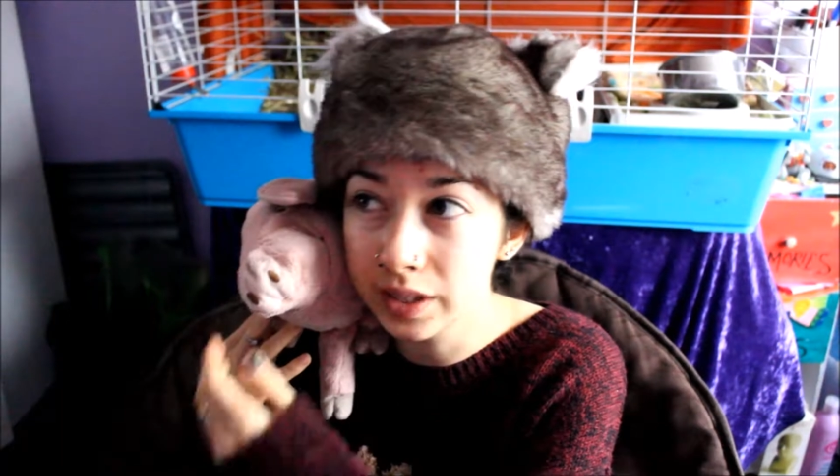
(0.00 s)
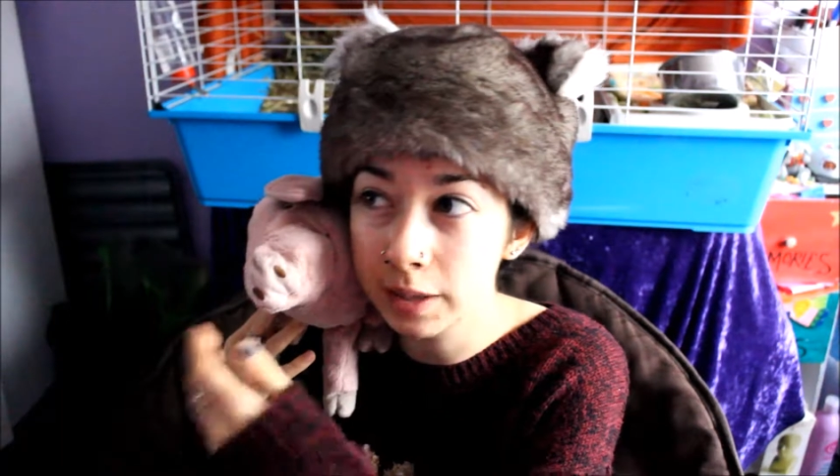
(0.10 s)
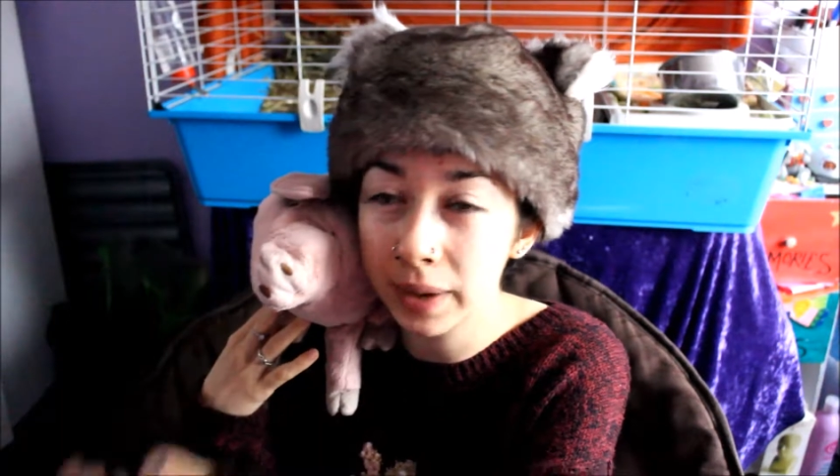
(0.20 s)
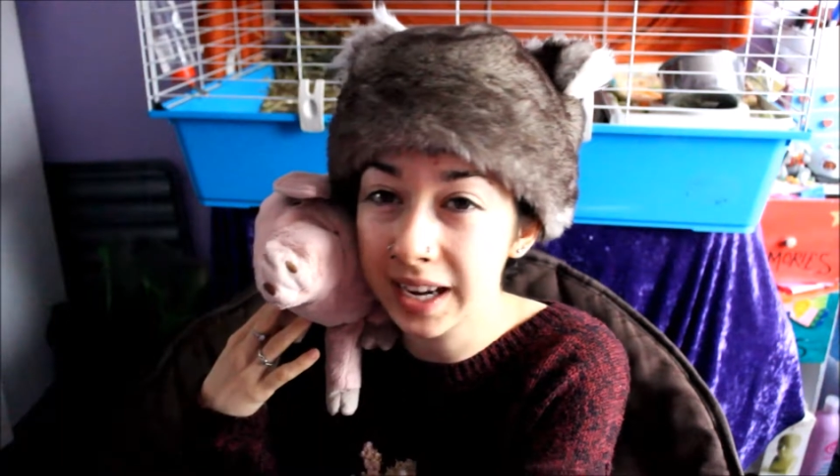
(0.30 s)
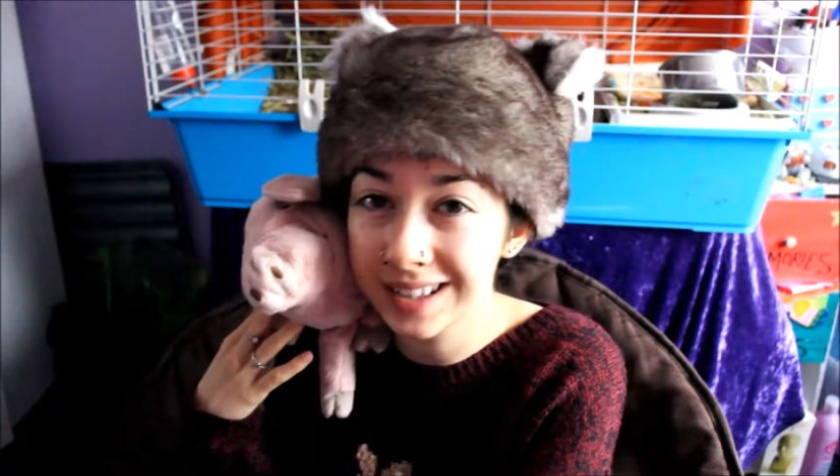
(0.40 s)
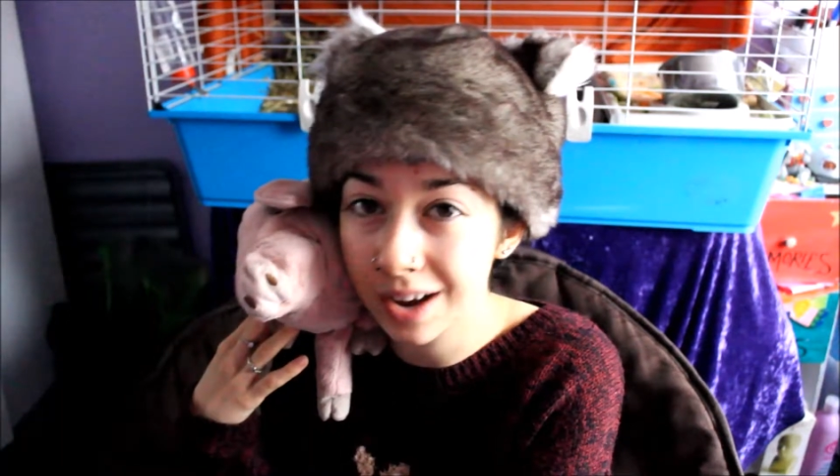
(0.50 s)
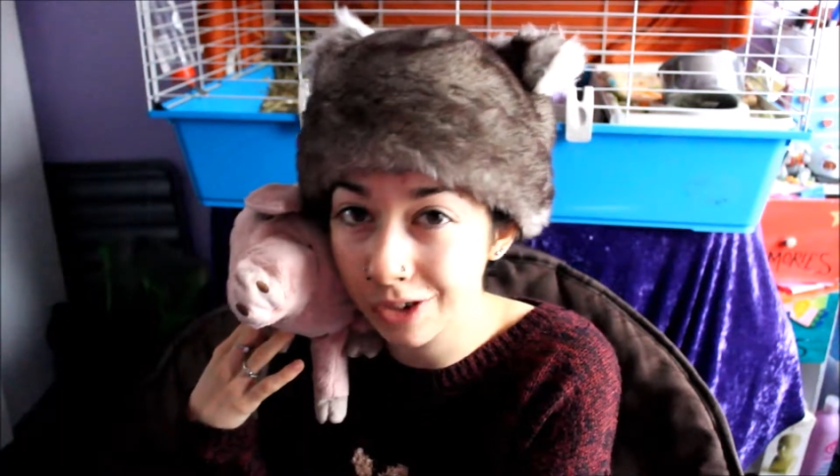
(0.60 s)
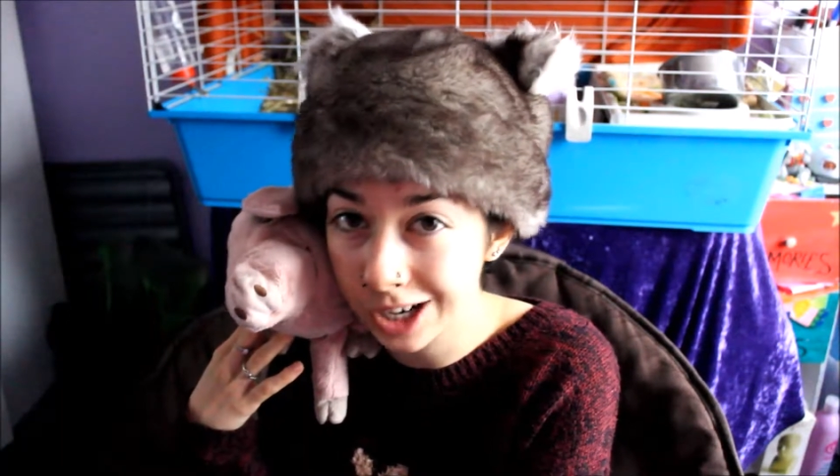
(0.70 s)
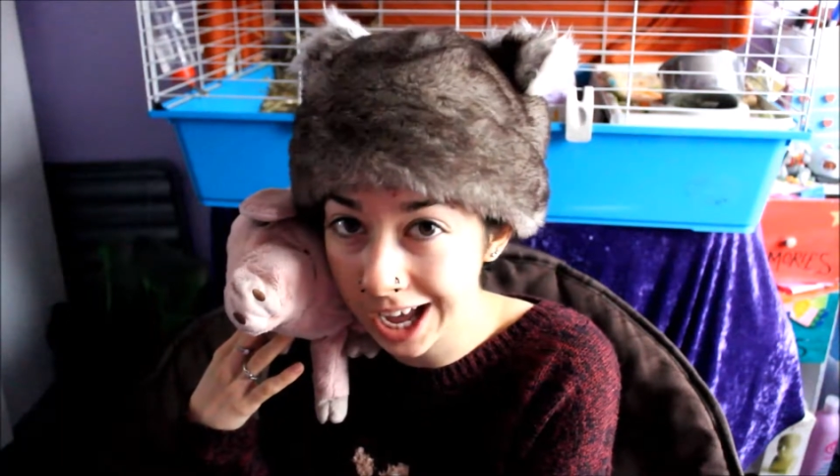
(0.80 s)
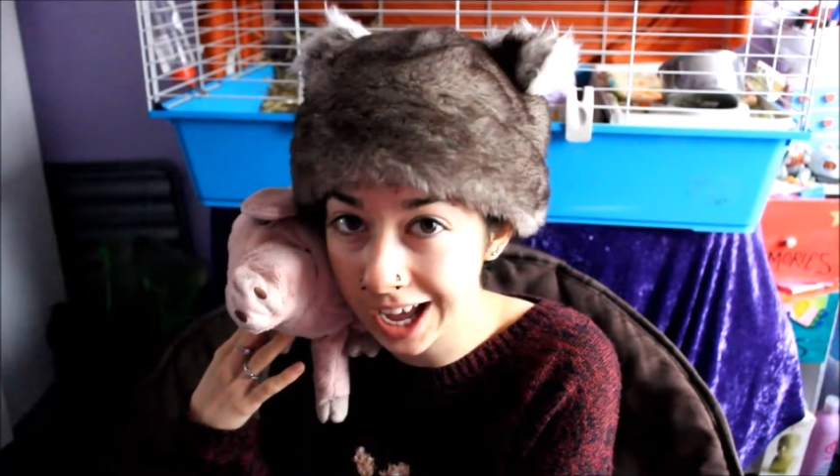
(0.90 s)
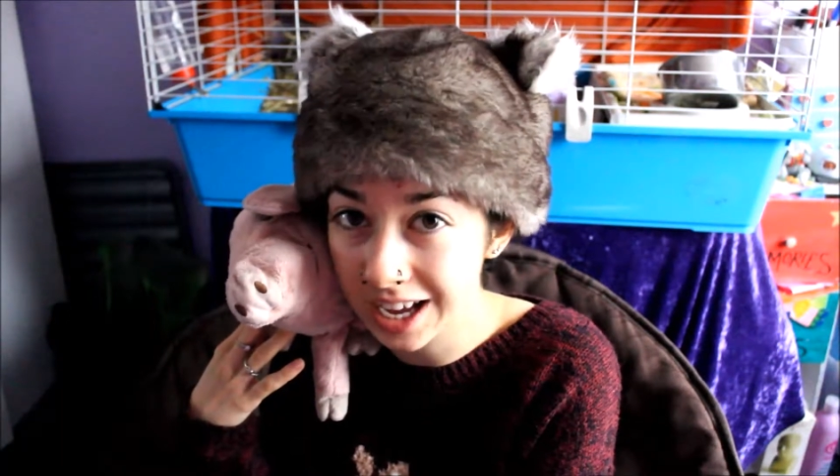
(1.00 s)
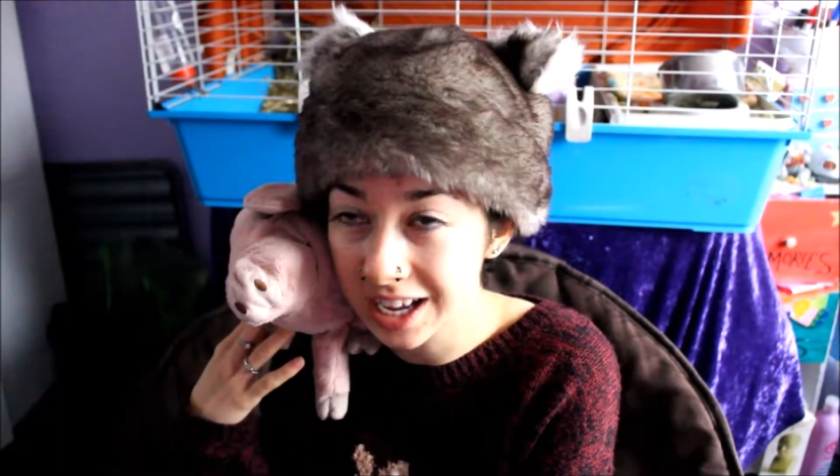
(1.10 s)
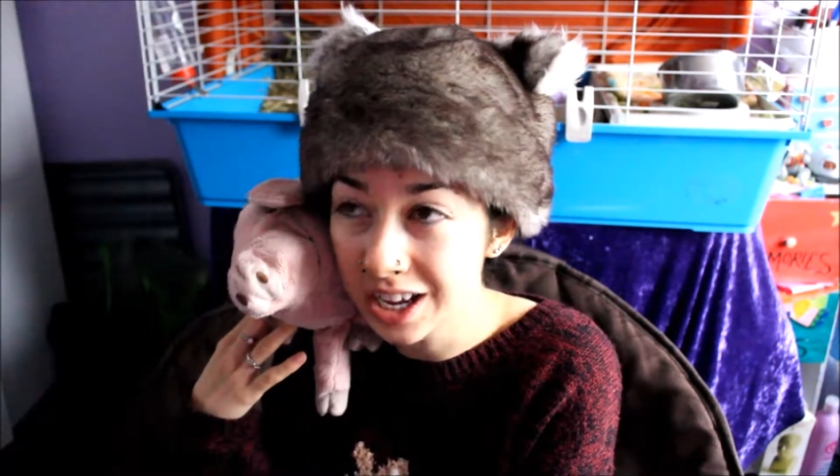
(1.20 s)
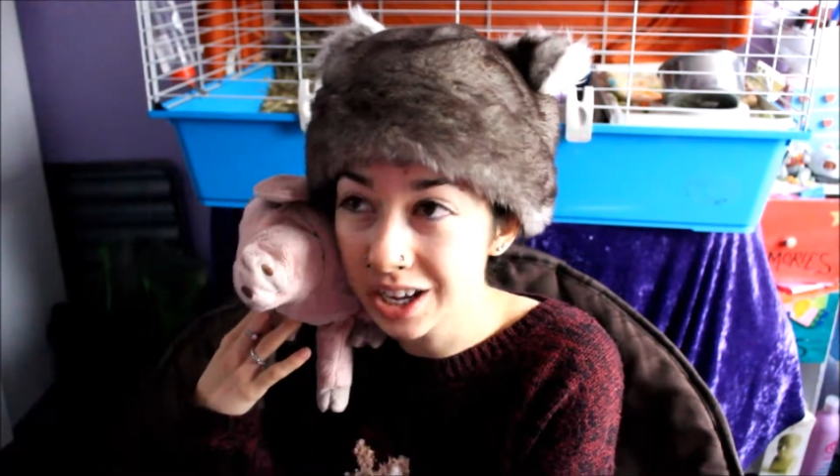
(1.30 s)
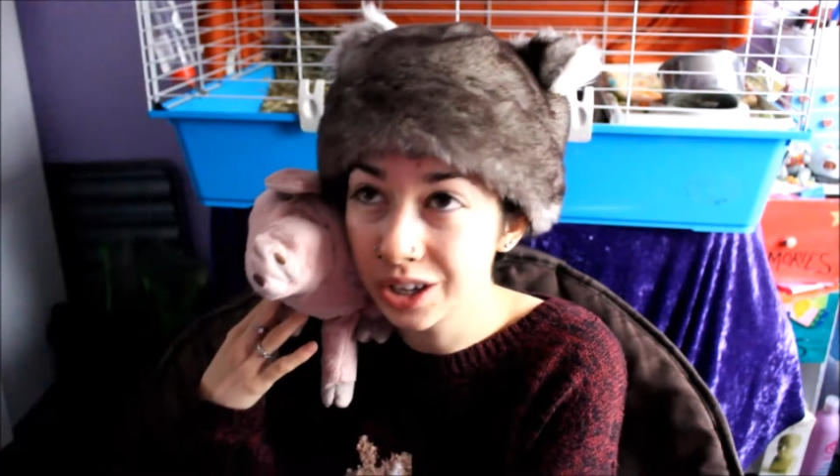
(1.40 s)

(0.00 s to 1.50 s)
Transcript: see pigs every day.